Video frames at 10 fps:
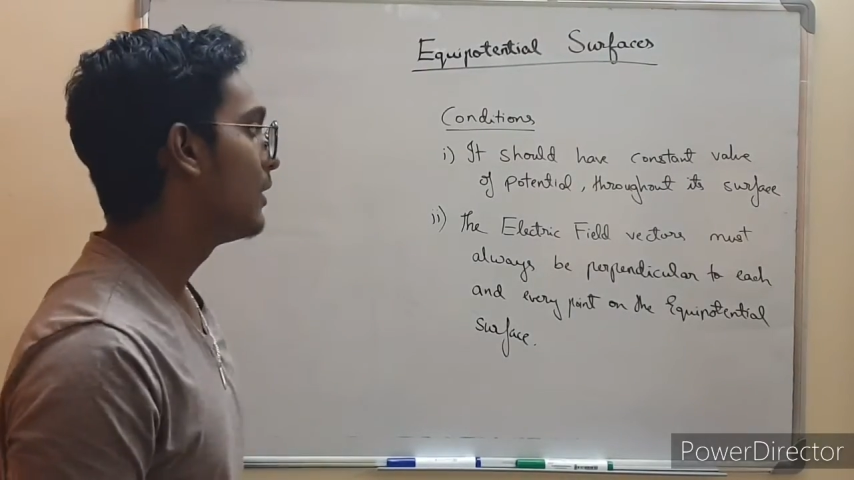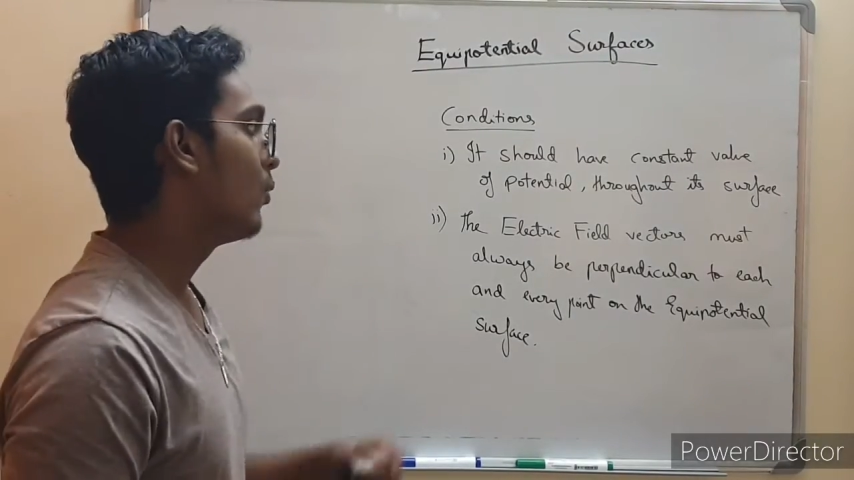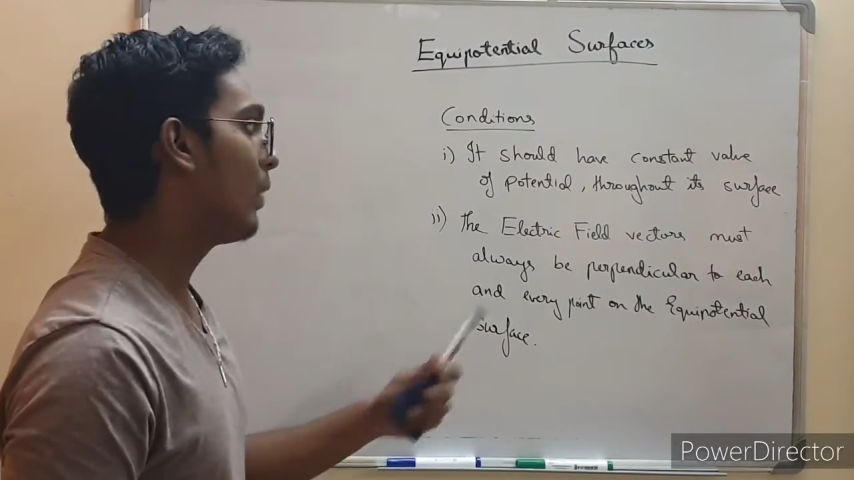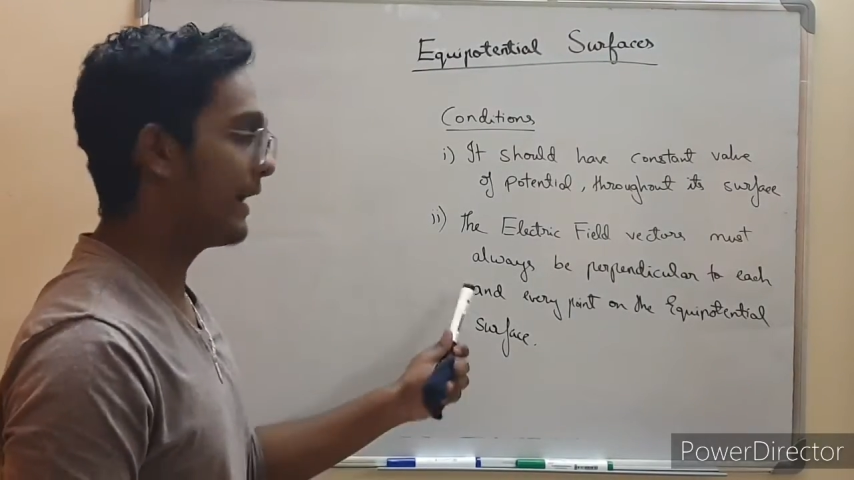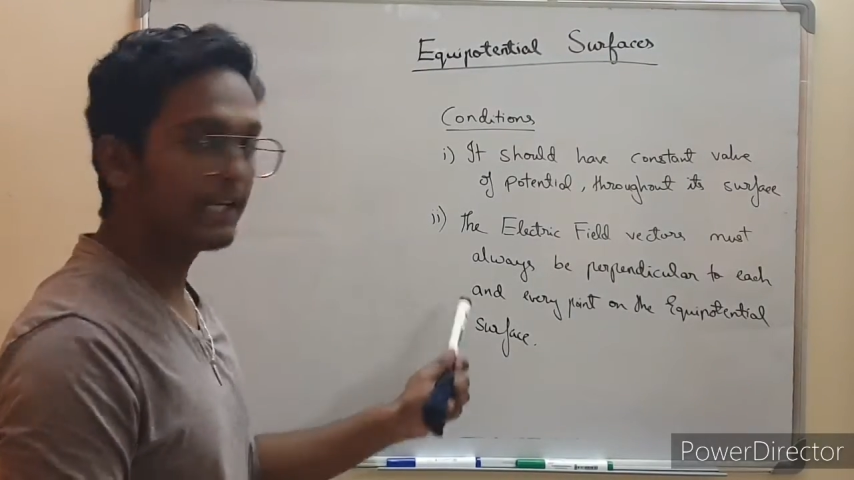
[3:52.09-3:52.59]

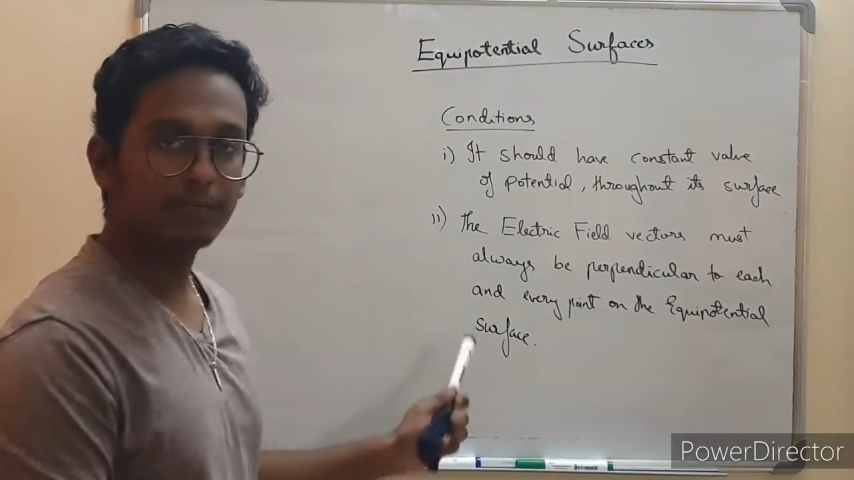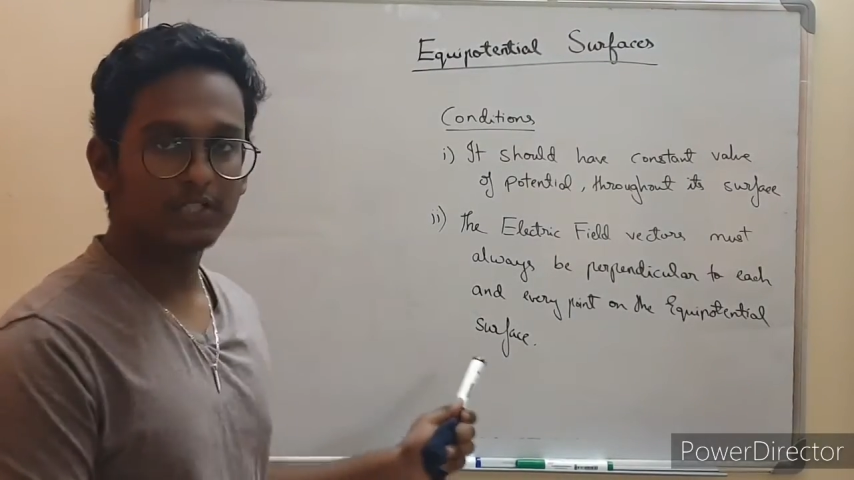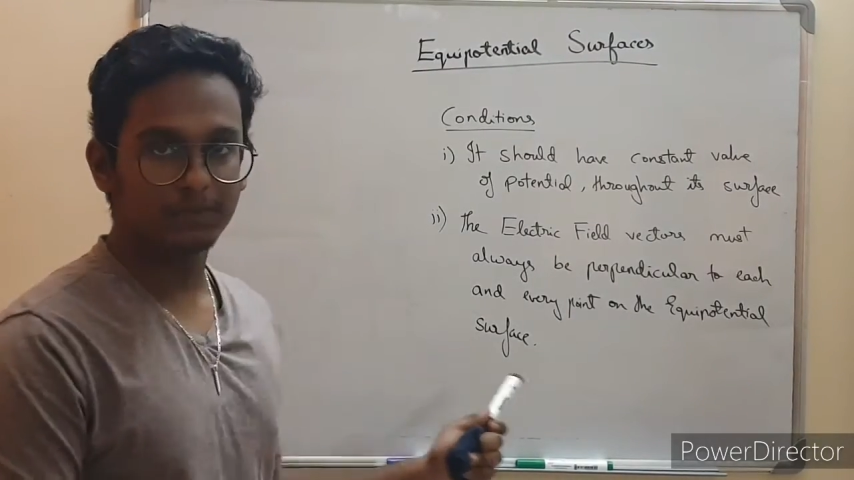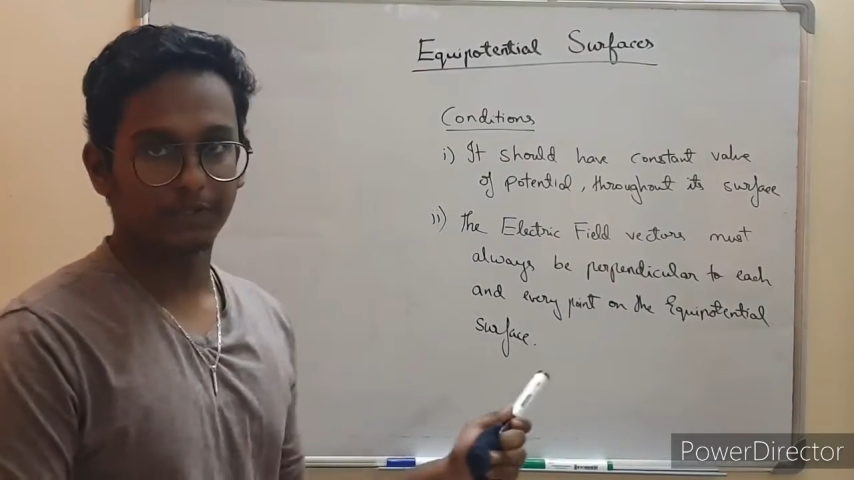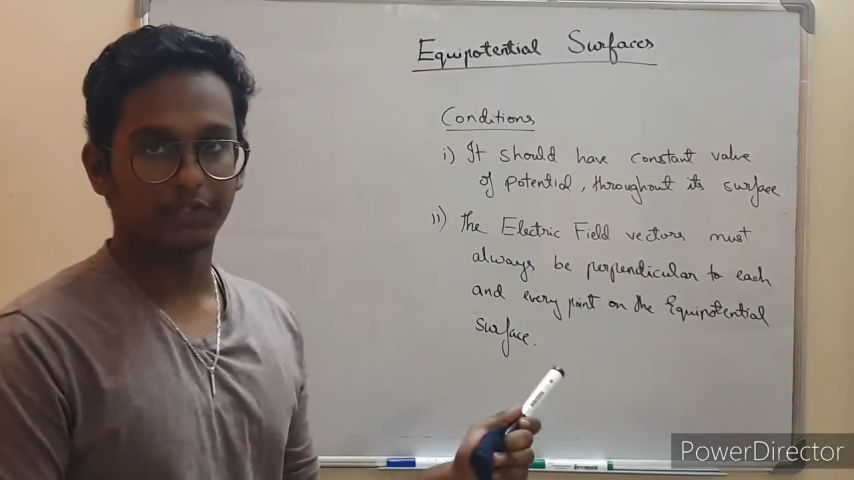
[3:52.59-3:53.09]
why it
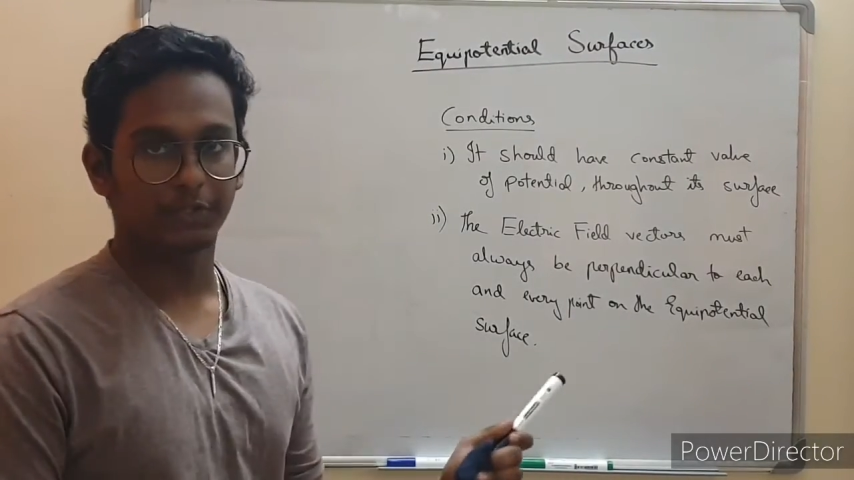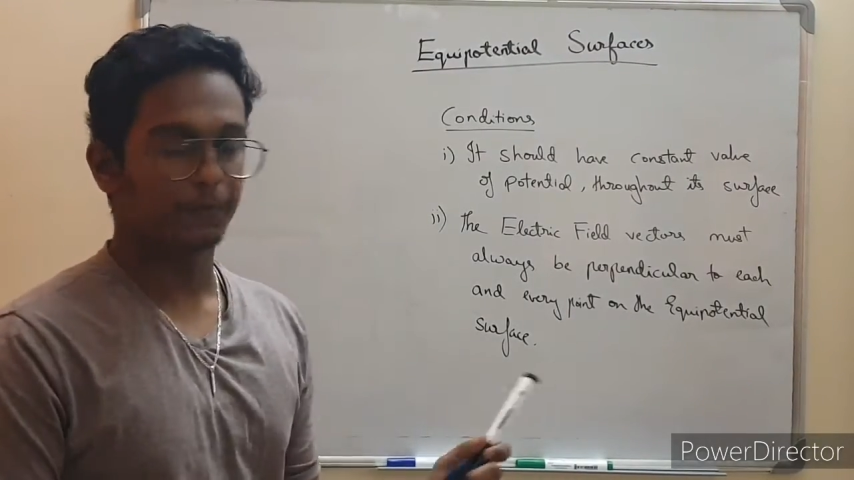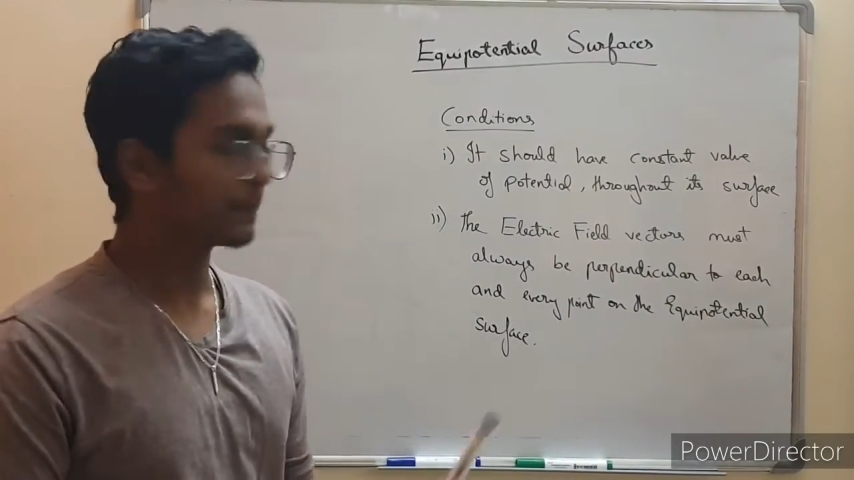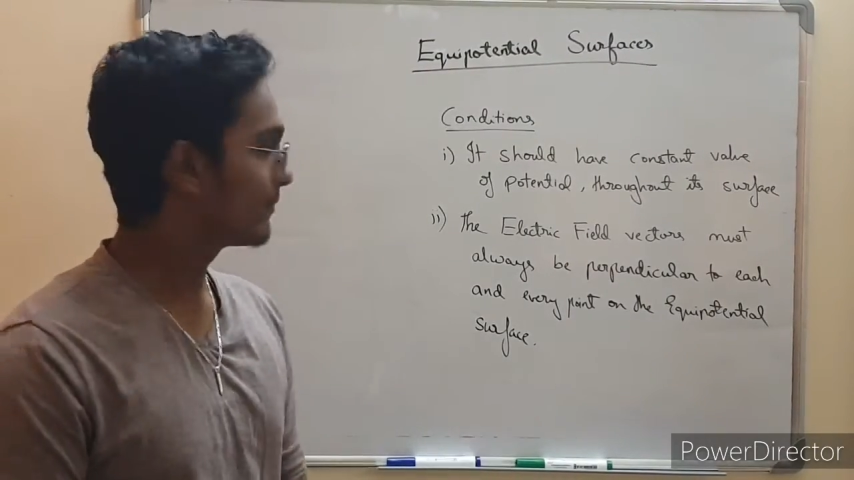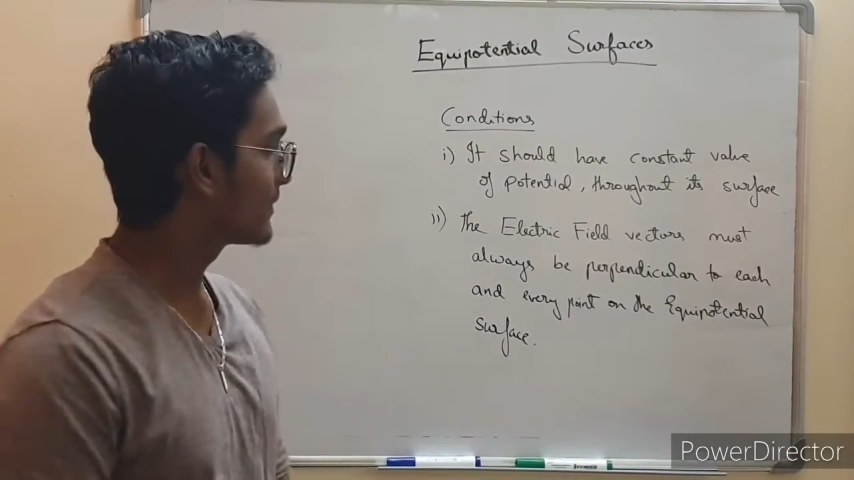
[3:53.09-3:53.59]
must be true.